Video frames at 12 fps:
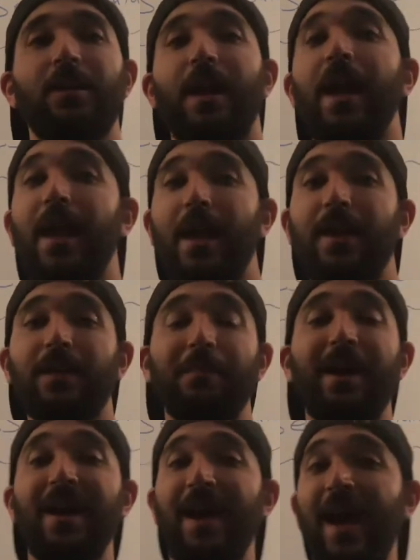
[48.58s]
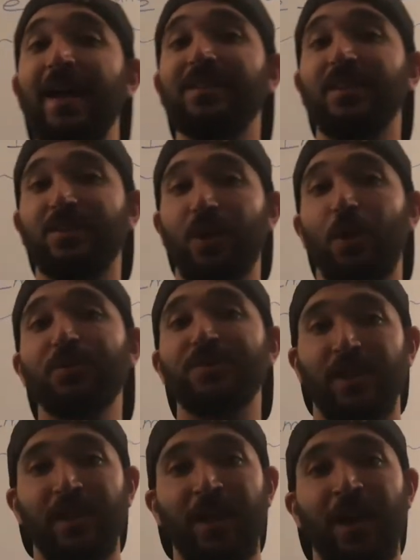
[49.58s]
and my head to toe
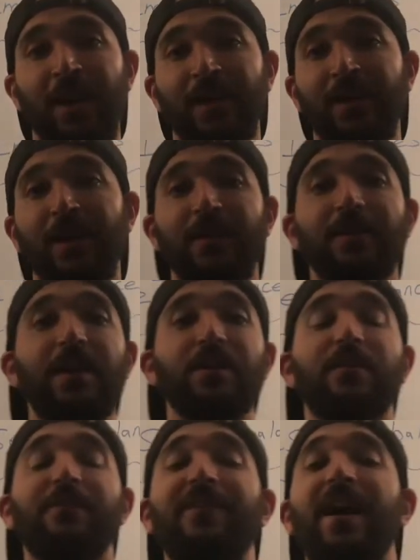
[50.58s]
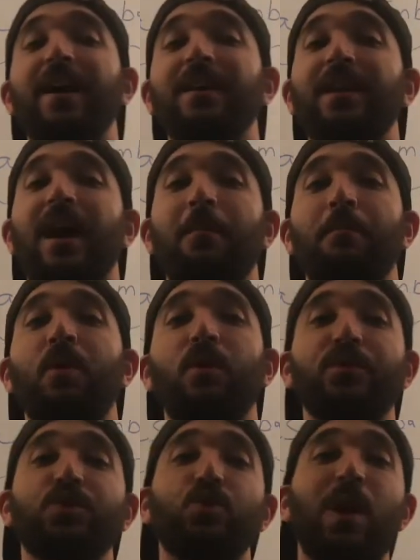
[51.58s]
study guide that you can find on
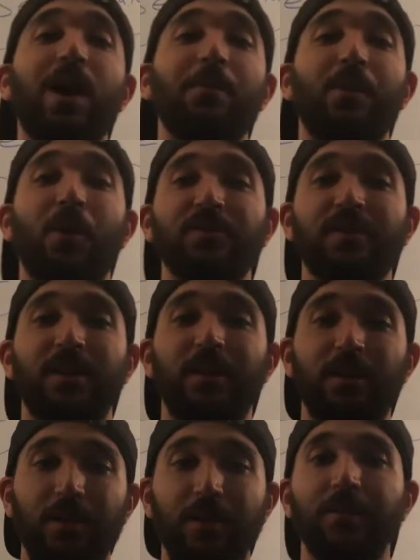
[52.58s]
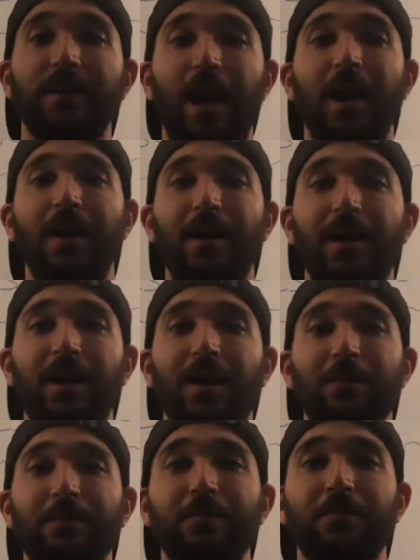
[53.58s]
both
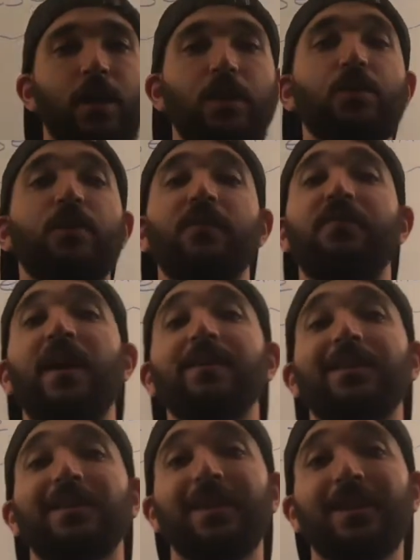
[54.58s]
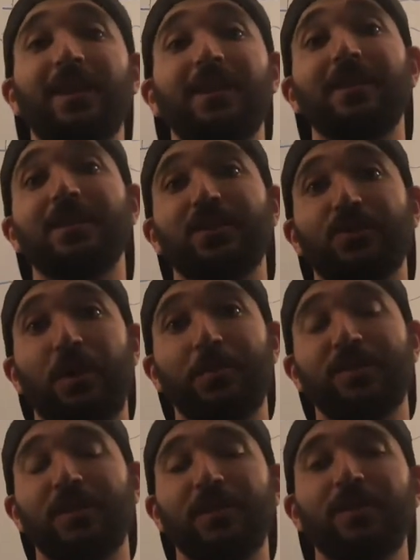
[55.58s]
tribenursing.com. You can find a link in the
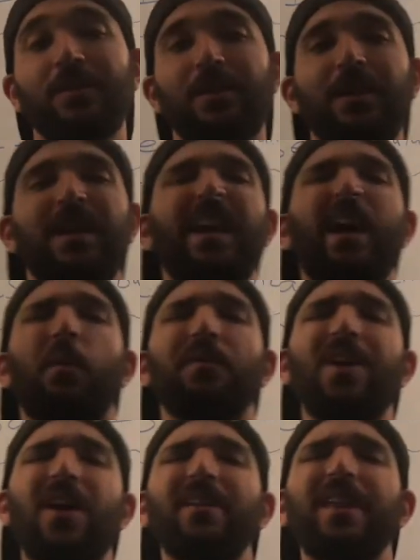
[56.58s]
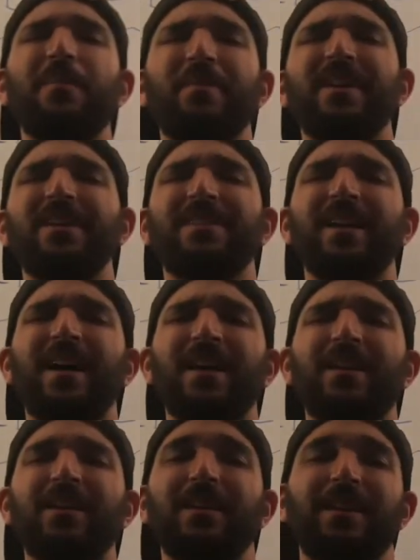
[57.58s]
description. And with all that being said,
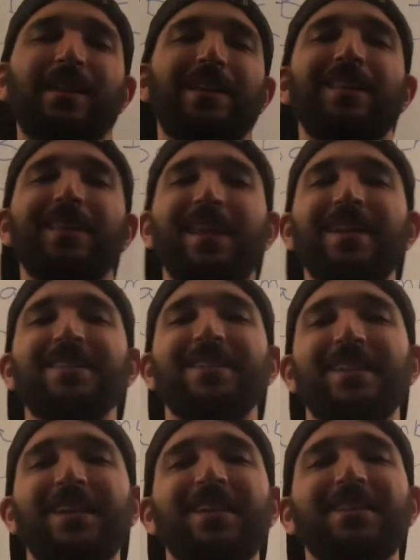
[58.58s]
let's get